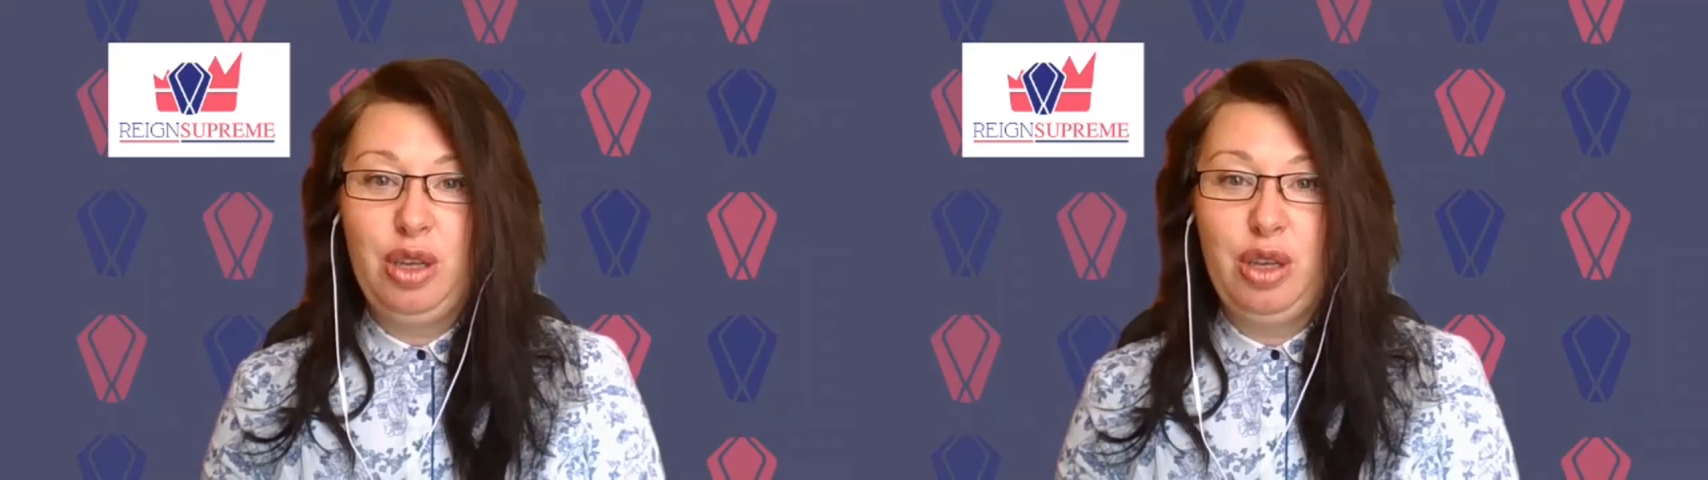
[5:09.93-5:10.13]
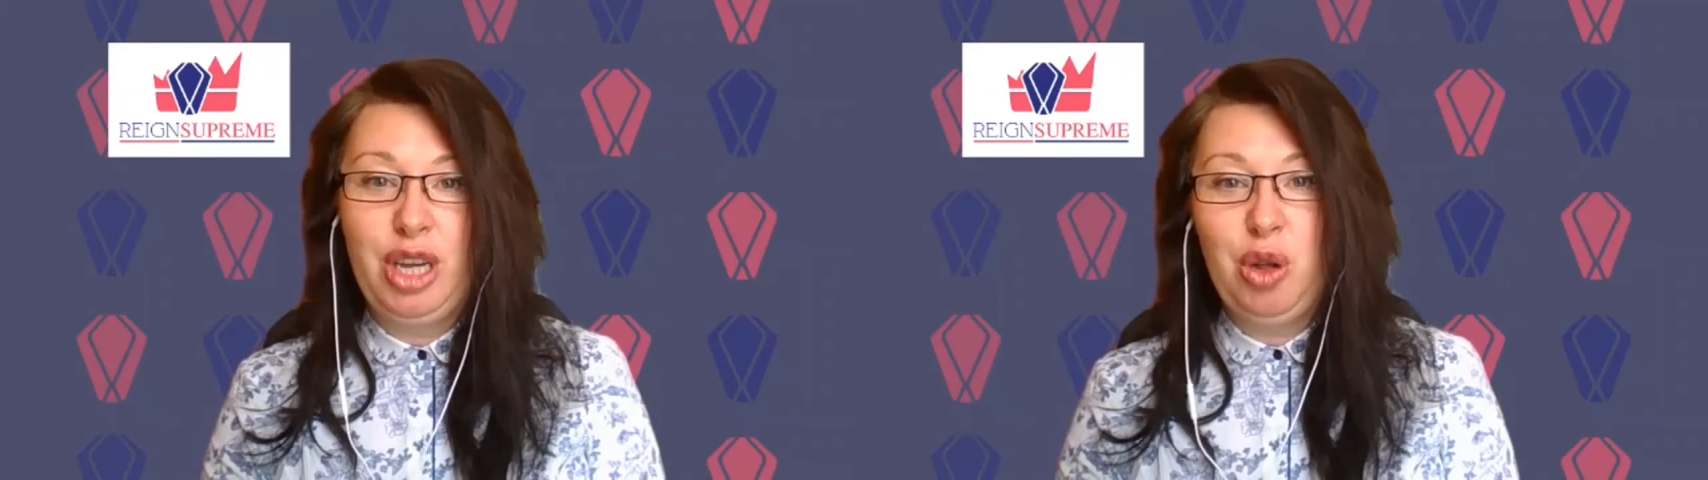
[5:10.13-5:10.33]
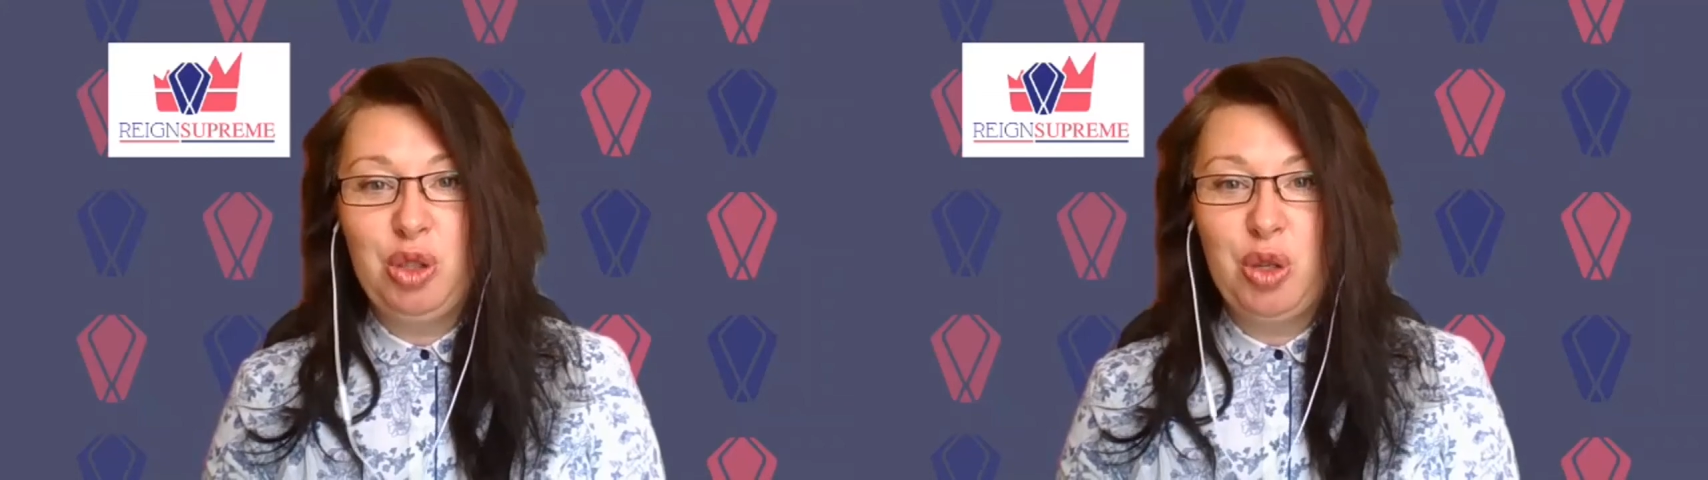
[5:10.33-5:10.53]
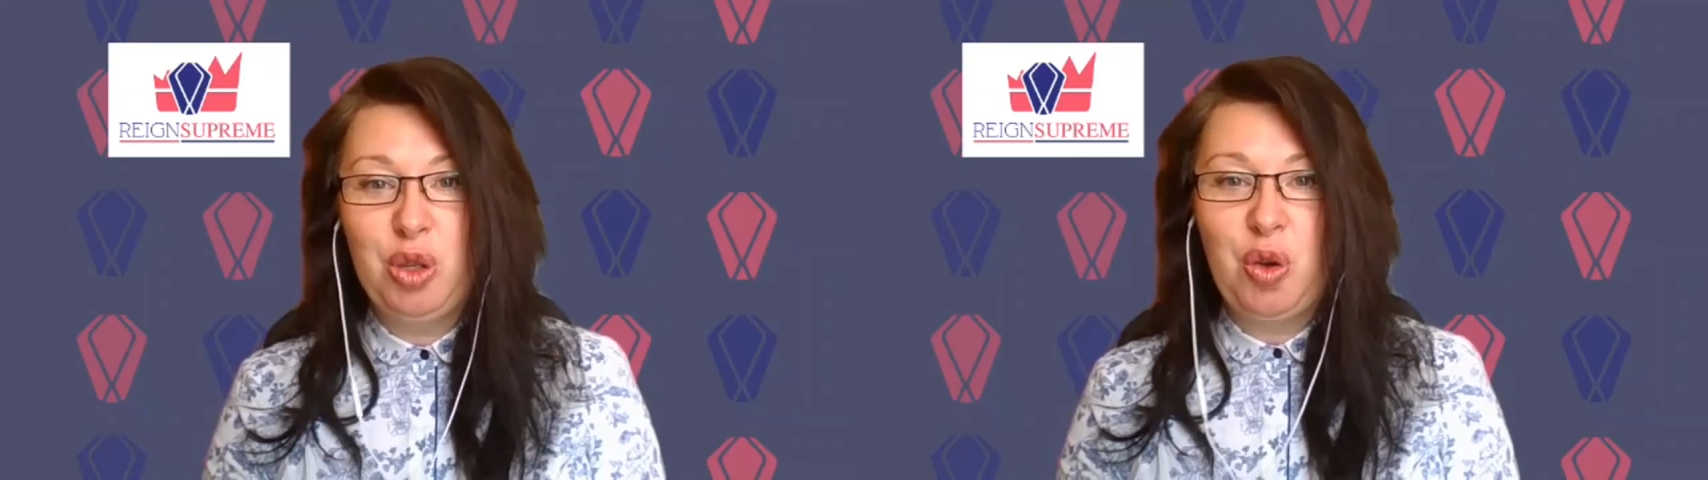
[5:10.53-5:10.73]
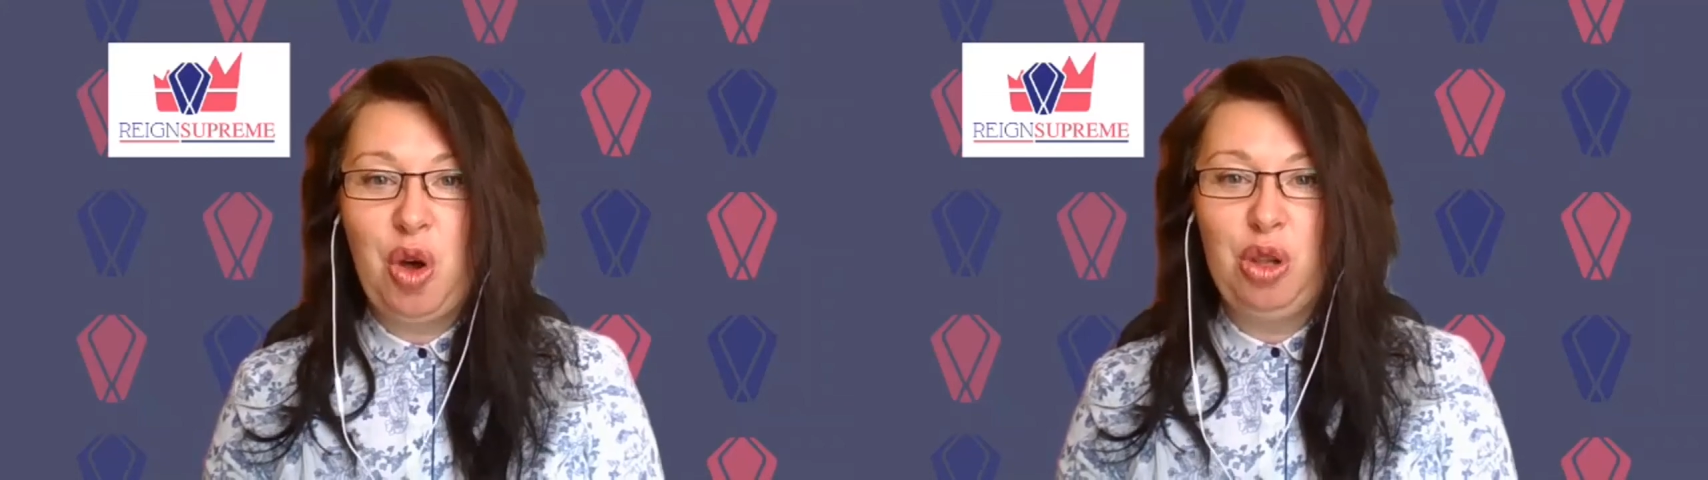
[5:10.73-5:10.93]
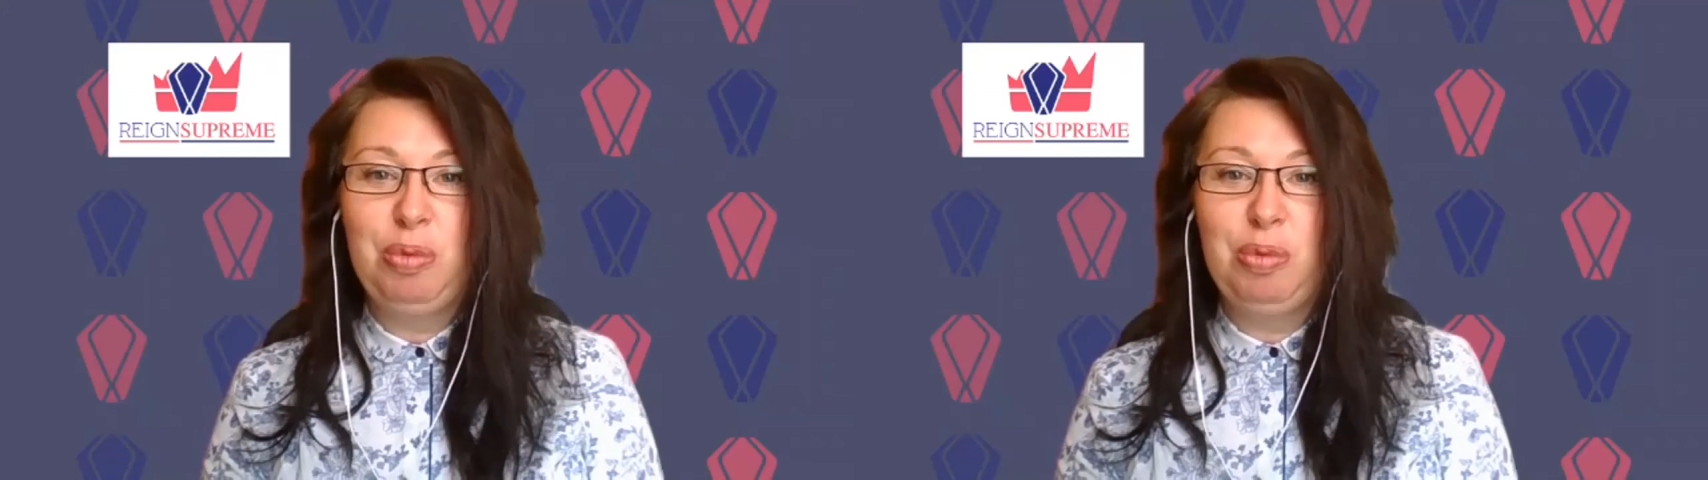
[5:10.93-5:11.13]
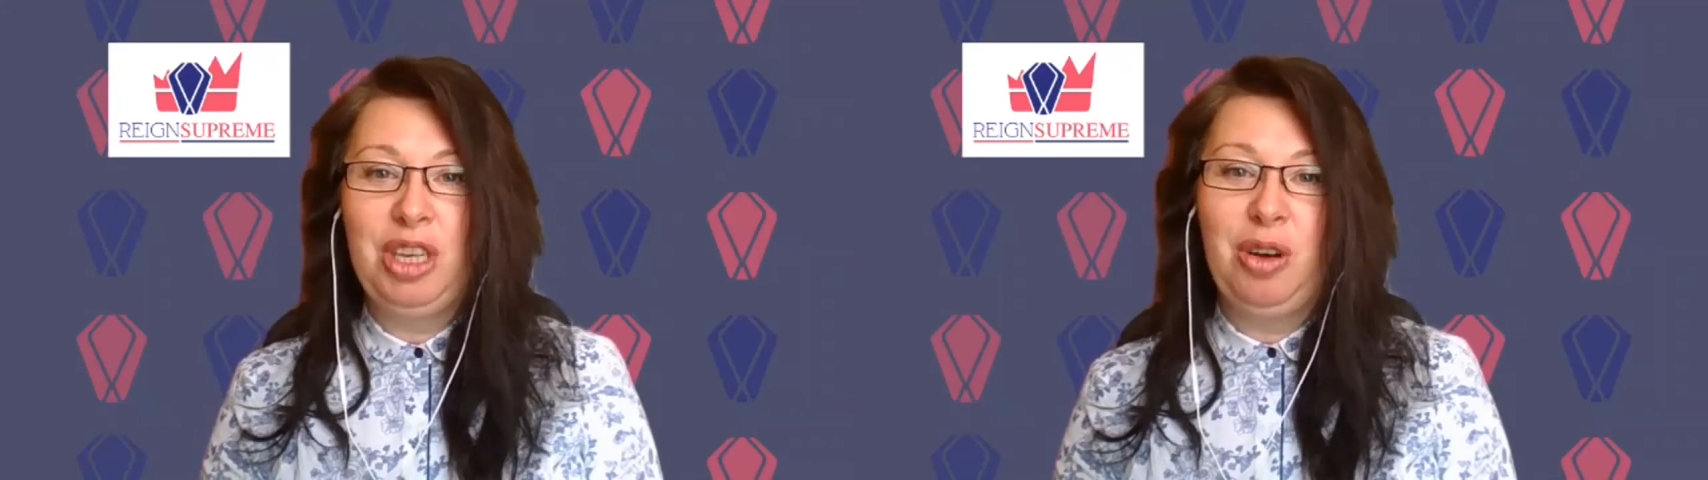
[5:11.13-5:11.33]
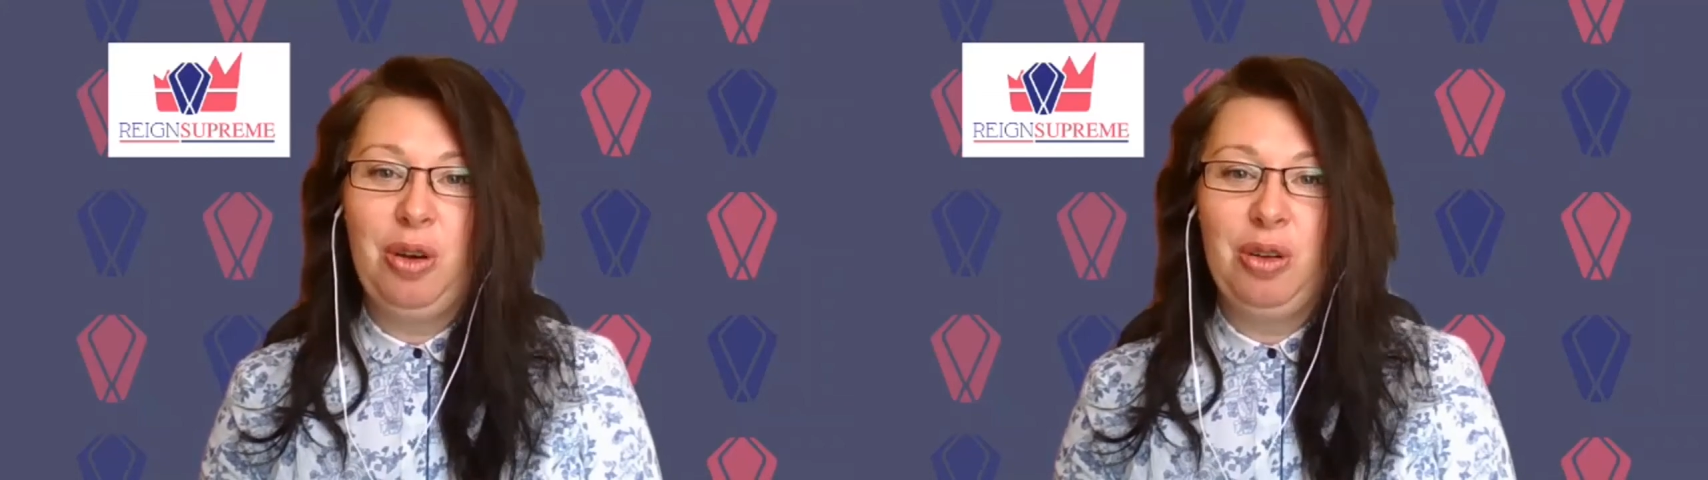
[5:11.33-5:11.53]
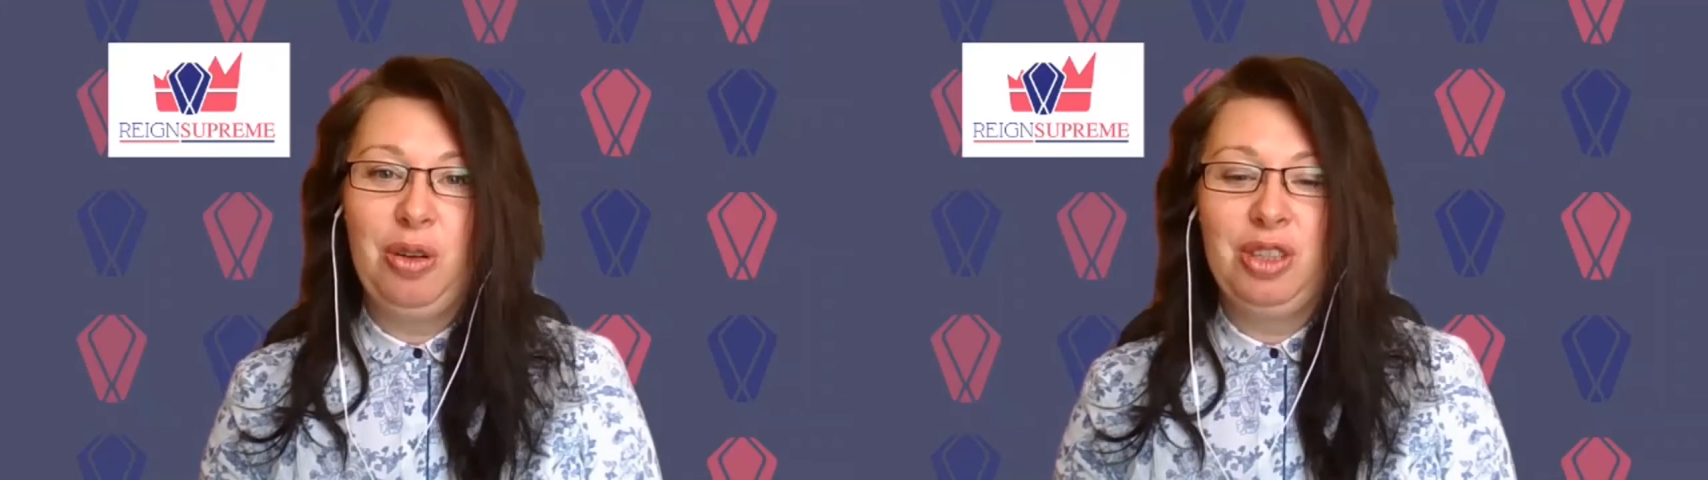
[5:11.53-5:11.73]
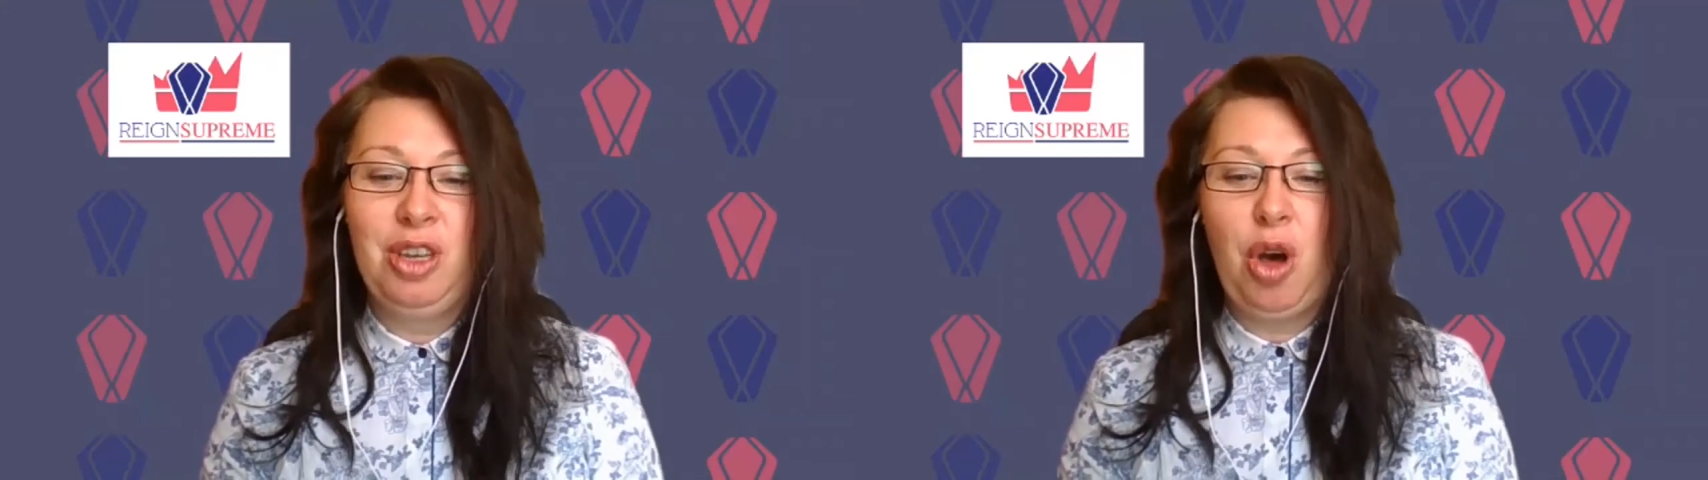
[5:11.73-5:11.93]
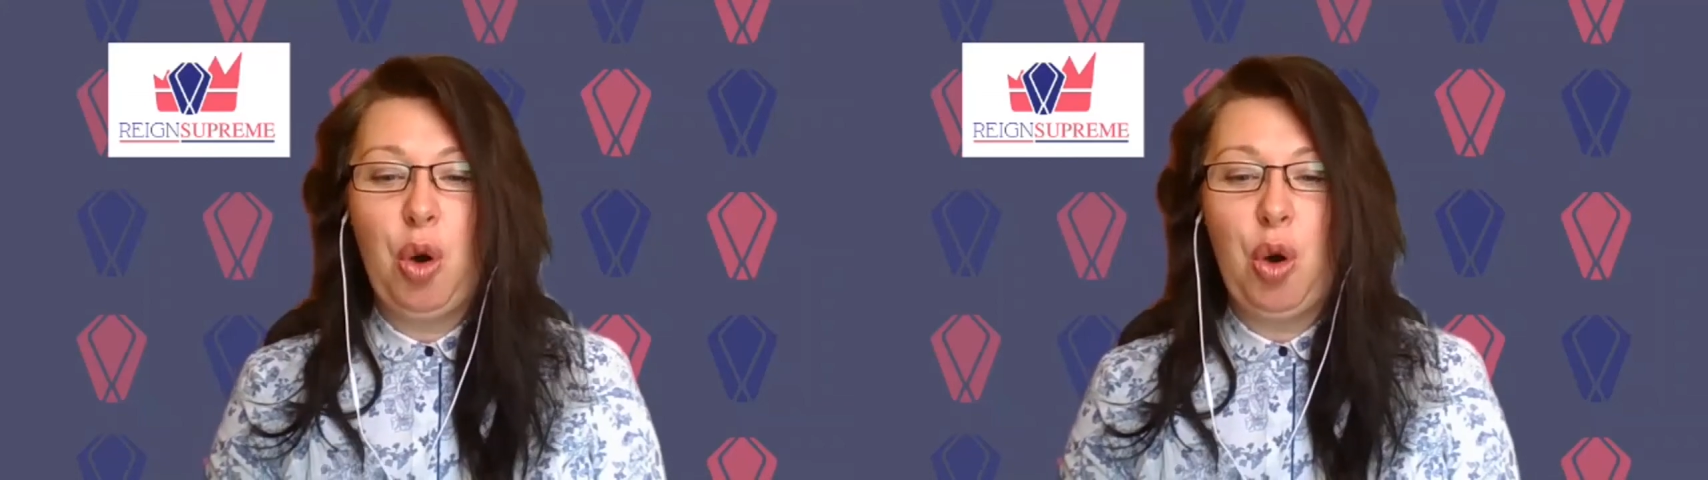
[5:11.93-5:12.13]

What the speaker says: You can also call me on